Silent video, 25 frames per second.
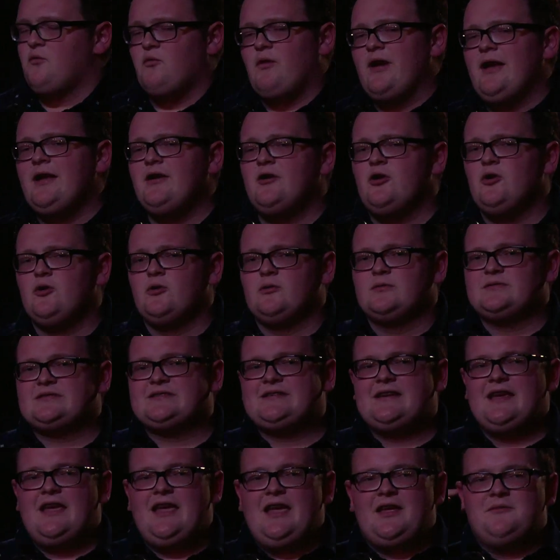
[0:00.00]
The
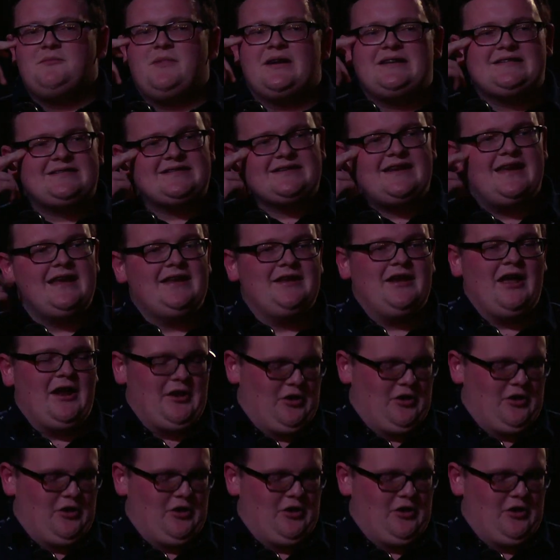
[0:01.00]
wrinkles in my skin